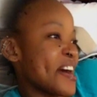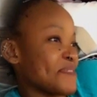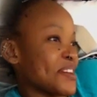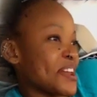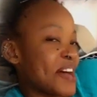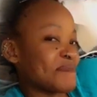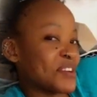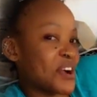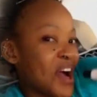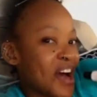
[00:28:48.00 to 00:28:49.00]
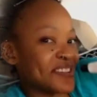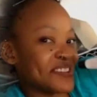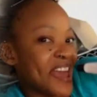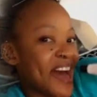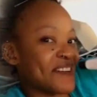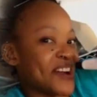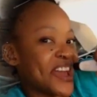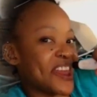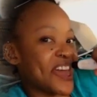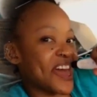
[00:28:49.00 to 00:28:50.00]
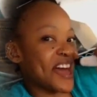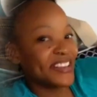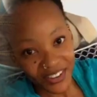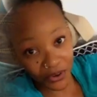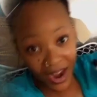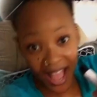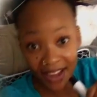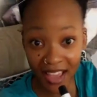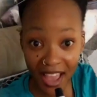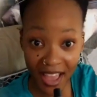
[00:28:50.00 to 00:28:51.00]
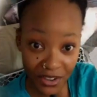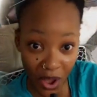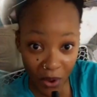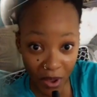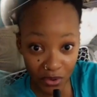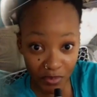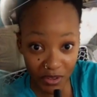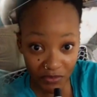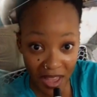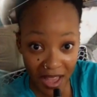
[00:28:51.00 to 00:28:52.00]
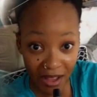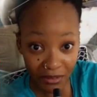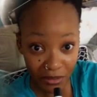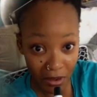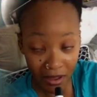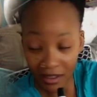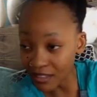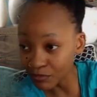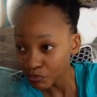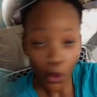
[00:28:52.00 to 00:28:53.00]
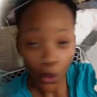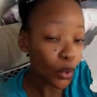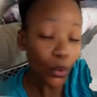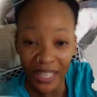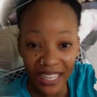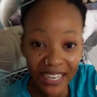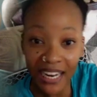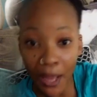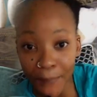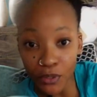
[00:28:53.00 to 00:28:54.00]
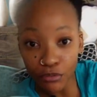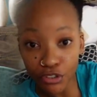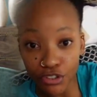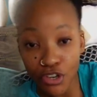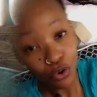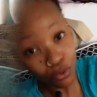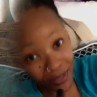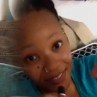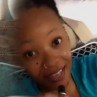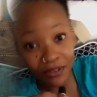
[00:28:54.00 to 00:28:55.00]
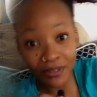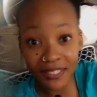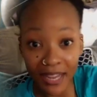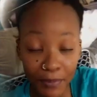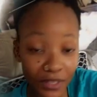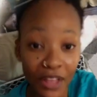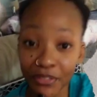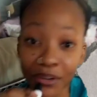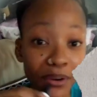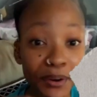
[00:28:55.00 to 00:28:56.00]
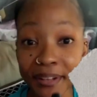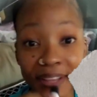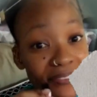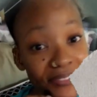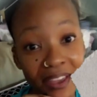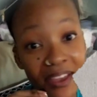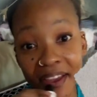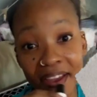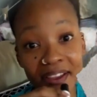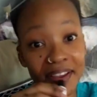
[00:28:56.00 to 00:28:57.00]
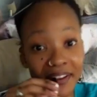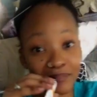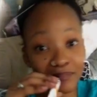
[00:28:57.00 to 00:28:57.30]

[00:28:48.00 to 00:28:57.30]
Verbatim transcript: But I'm gone now, ain't I? Cranberry Kay ain't nowhere to be found. Yeah. Looking in a bush, looking under a table. The girl ain't there.